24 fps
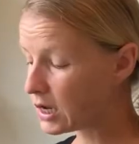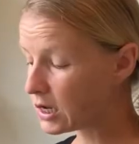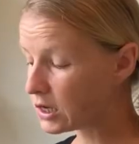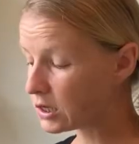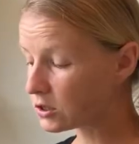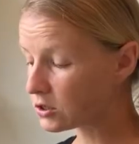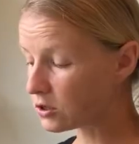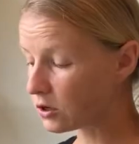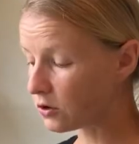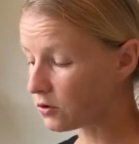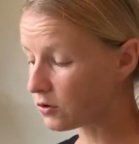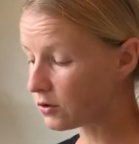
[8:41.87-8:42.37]

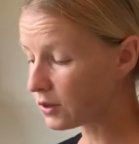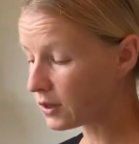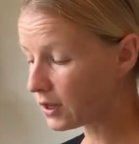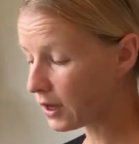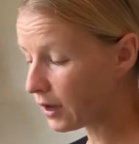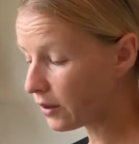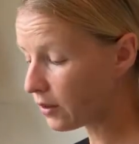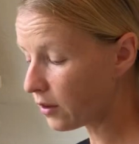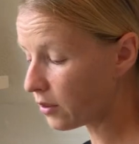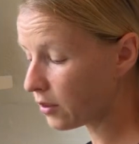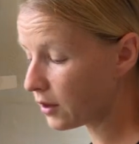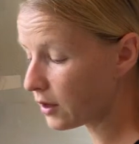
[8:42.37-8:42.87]
So the
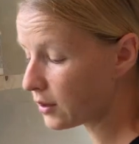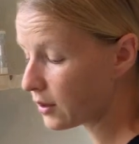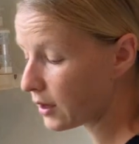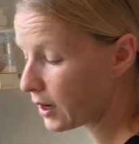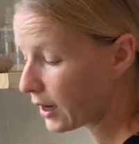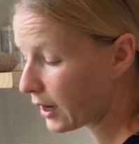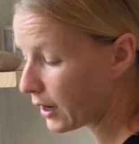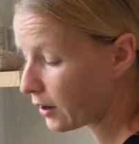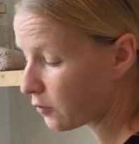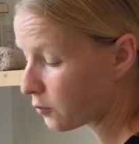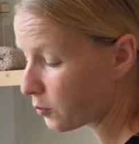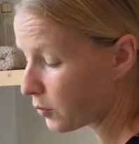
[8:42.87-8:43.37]
other thing that
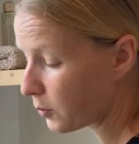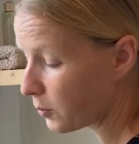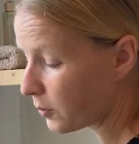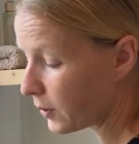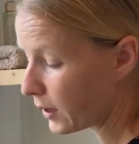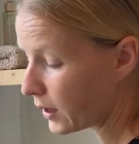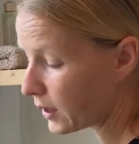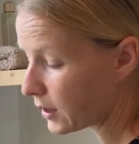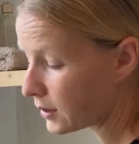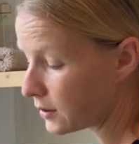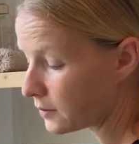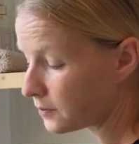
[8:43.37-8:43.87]
I have
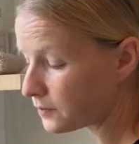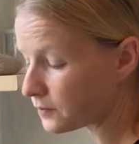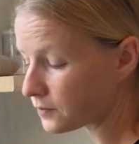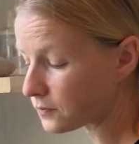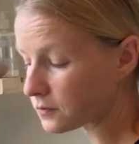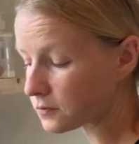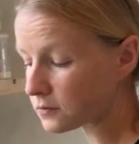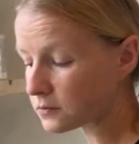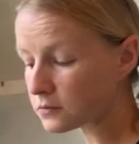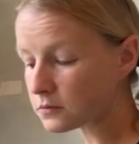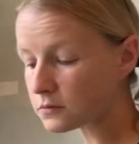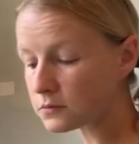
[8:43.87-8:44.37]
prepared
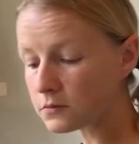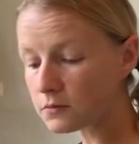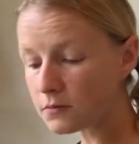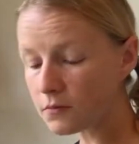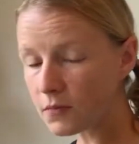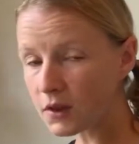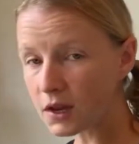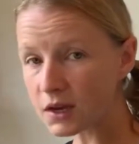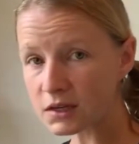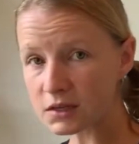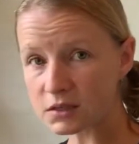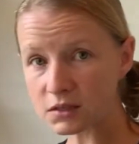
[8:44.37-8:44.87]

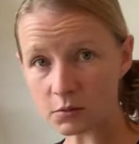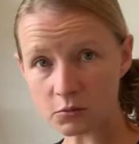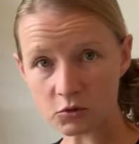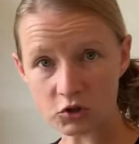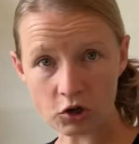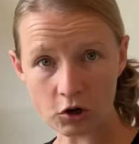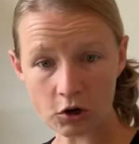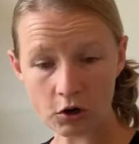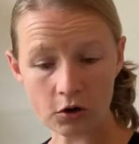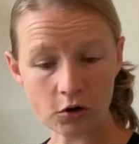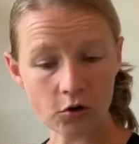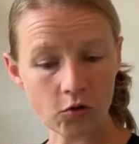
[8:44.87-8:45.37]
is some
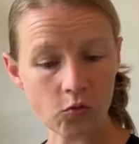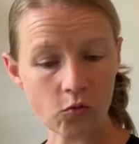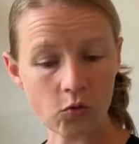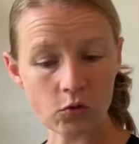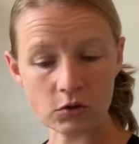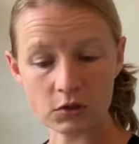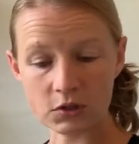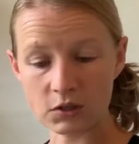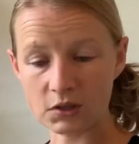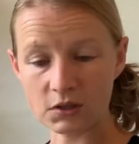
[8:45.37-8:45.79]
charcoal water.